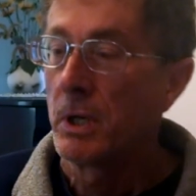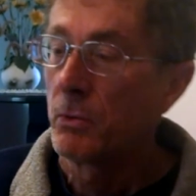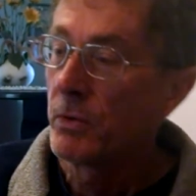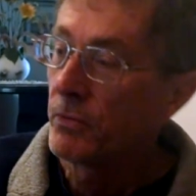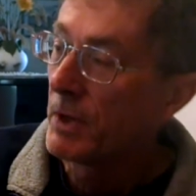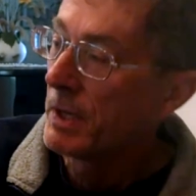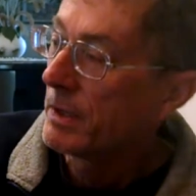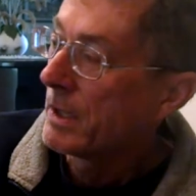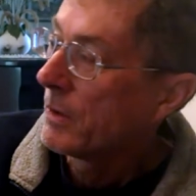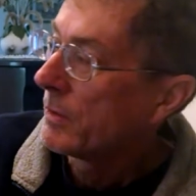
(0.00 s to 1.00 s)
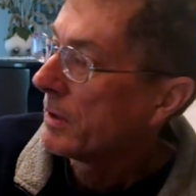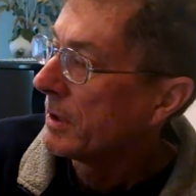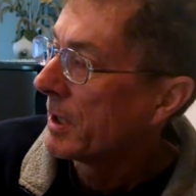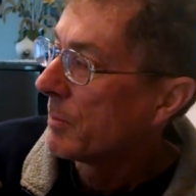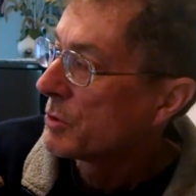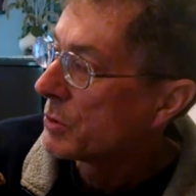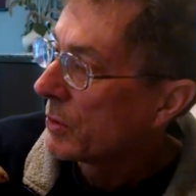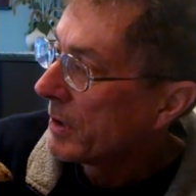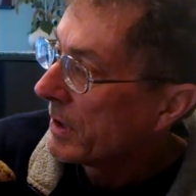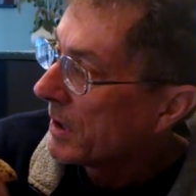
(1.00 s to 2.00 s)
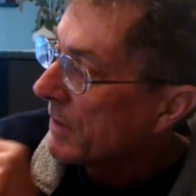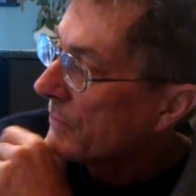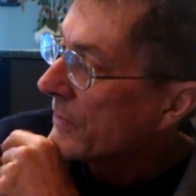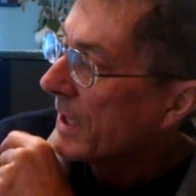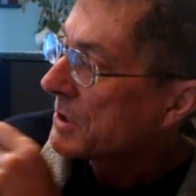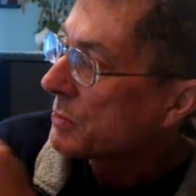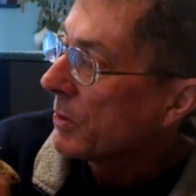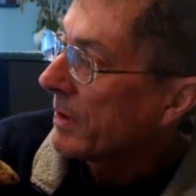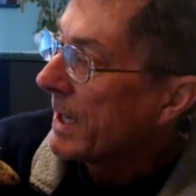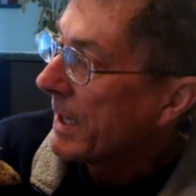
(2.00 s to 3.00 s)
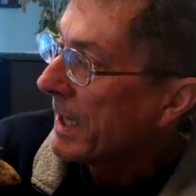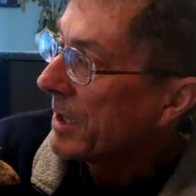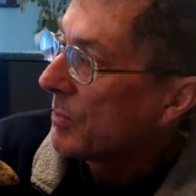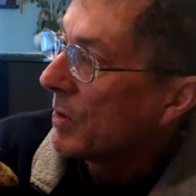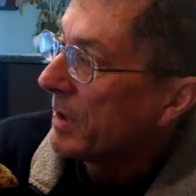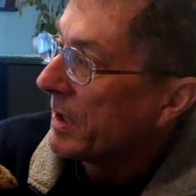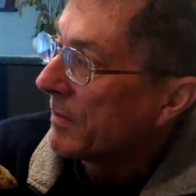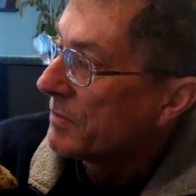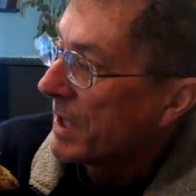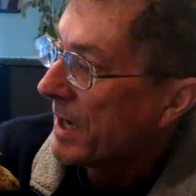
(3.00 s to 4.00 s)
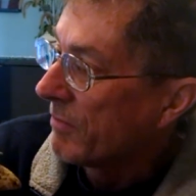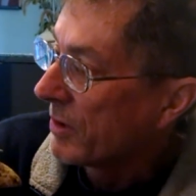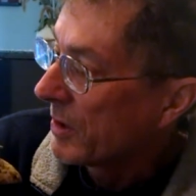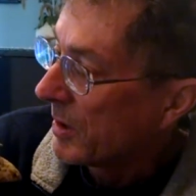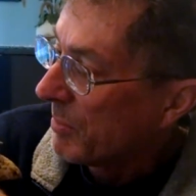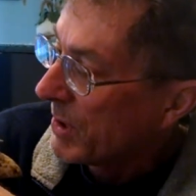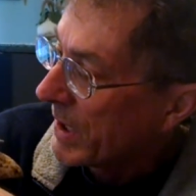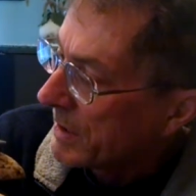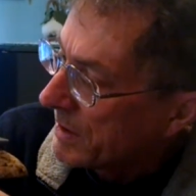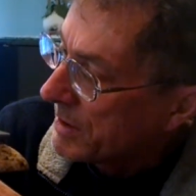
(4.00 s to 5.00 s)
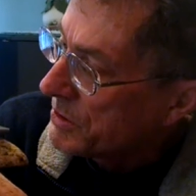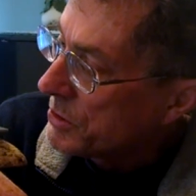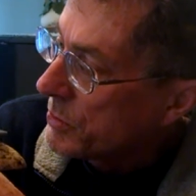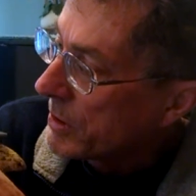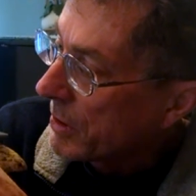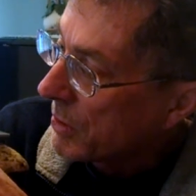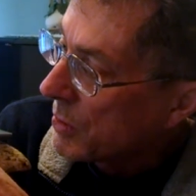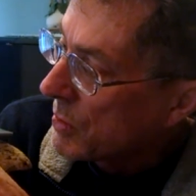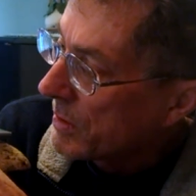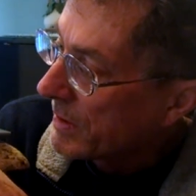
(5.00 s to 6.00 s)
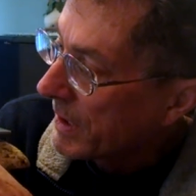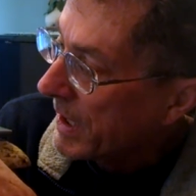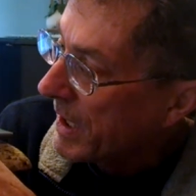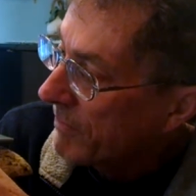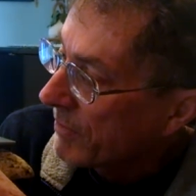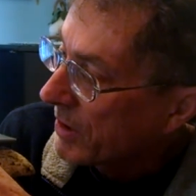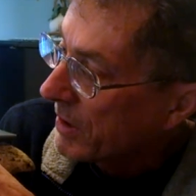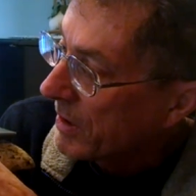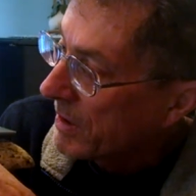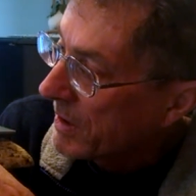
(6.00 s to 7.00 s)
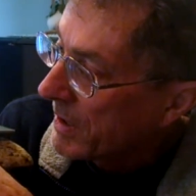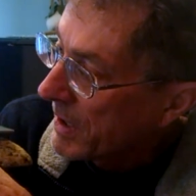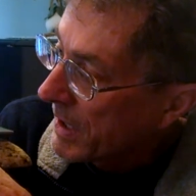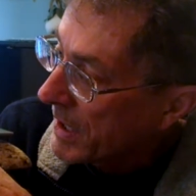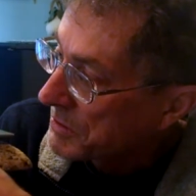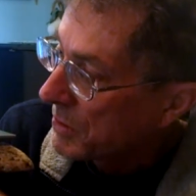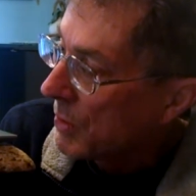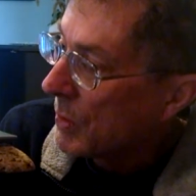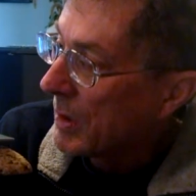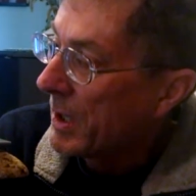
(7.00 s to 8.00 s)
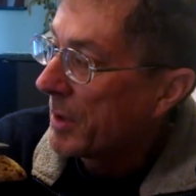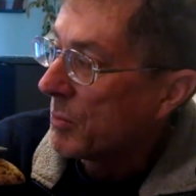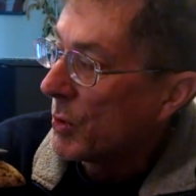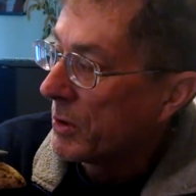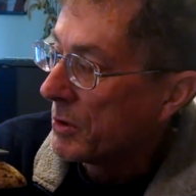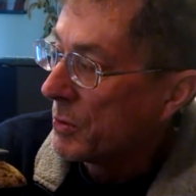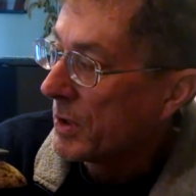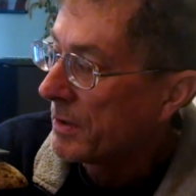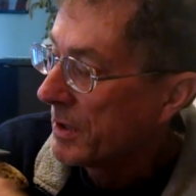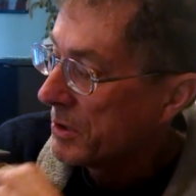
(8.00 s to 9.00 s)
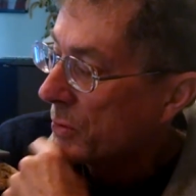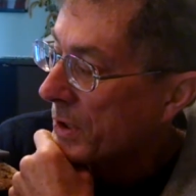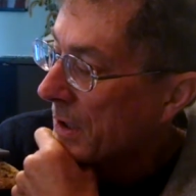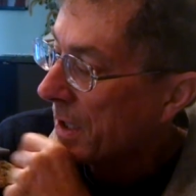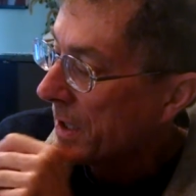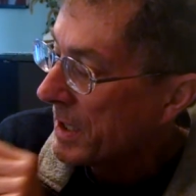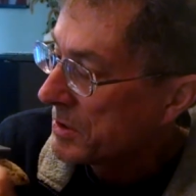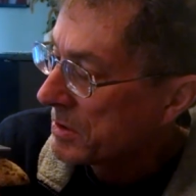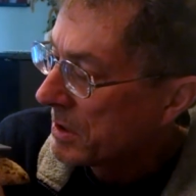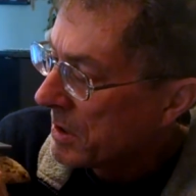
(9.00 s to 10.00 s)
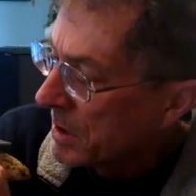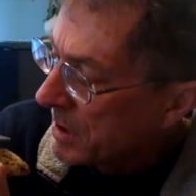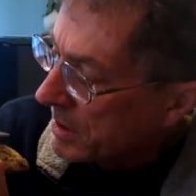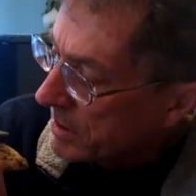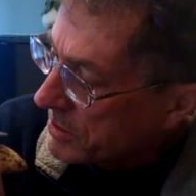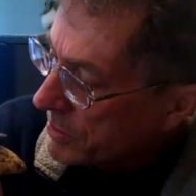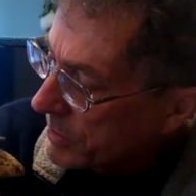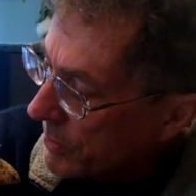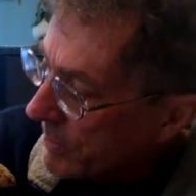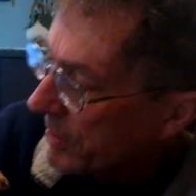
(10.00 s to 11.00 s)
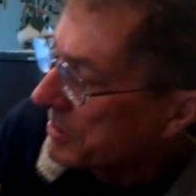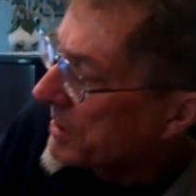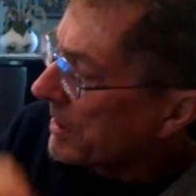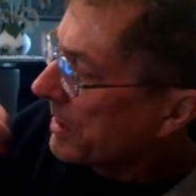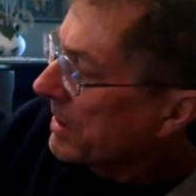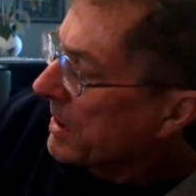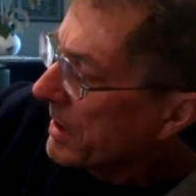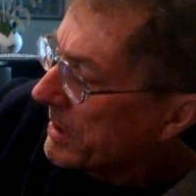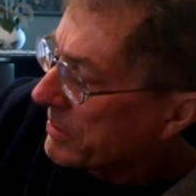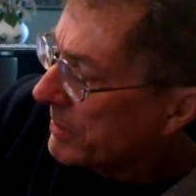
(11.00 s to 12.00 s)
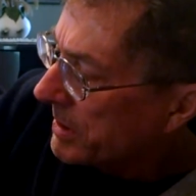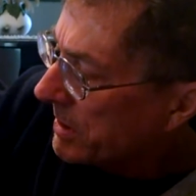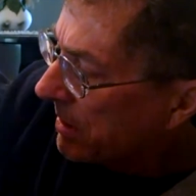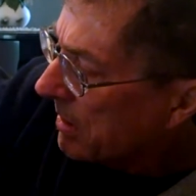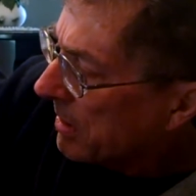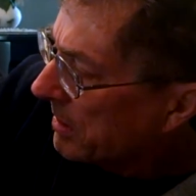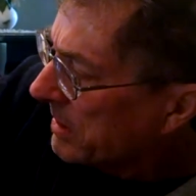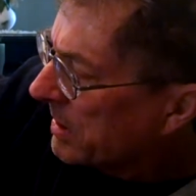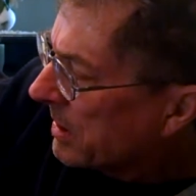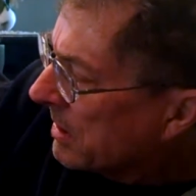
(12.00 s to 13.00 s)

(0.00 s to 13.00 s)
and we find out, yep, sure enough, that's where that animal lives, Africa. But did you know that Africa has a whole lot more to it than you realized? Did you know there's a country called